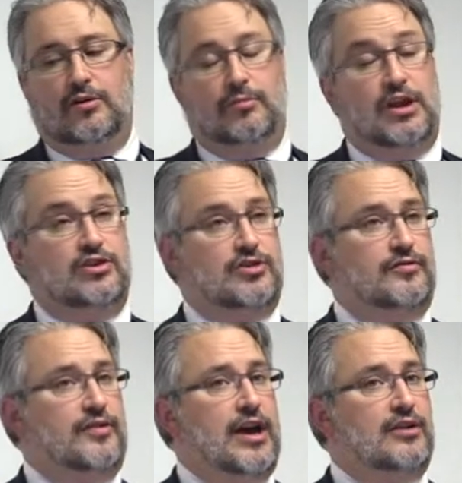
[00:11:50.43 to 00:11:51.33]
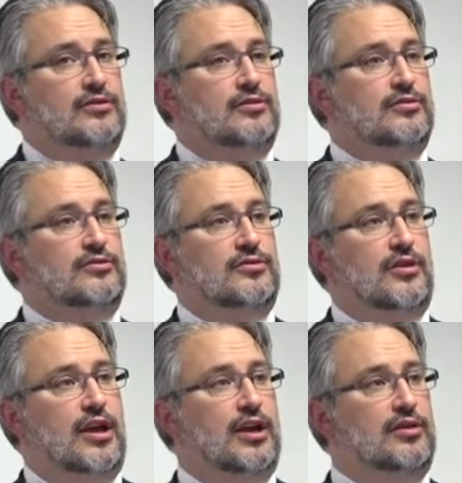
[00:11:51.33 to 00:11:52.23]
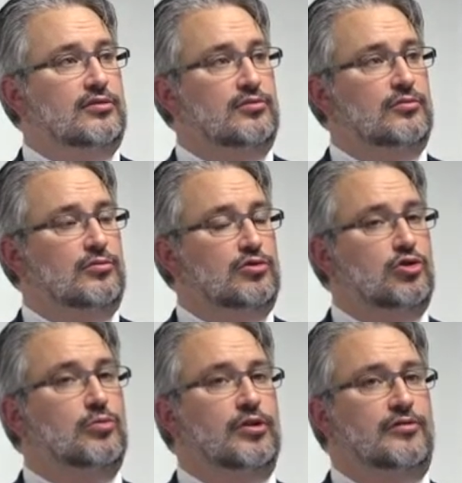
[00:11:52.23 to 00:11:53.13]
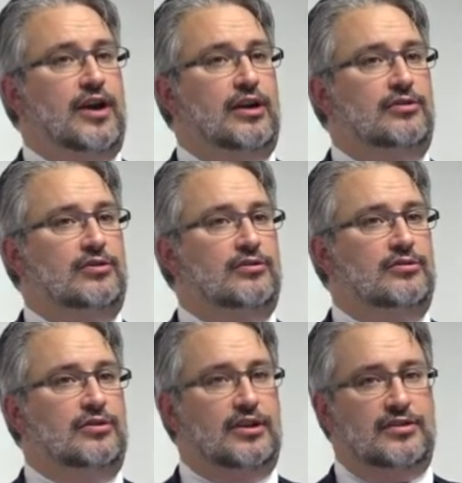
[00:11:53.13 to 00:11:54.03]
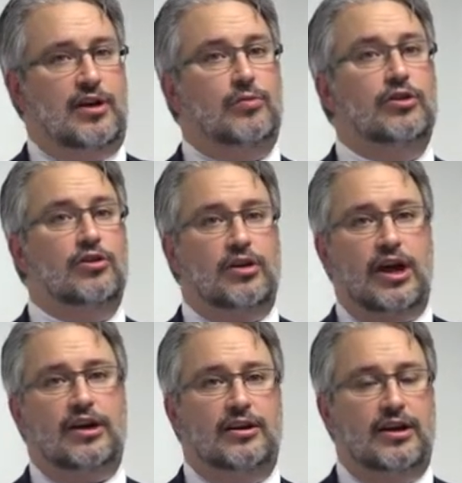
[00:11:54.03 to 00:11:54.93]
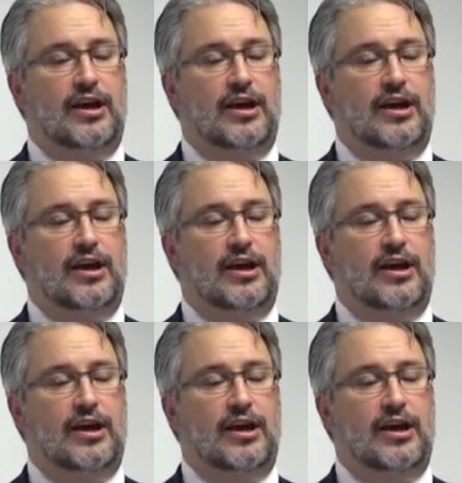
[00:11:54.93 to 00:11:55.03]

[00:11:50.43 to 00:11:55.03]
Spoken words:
patient factors and tumor factors. That's how we look at it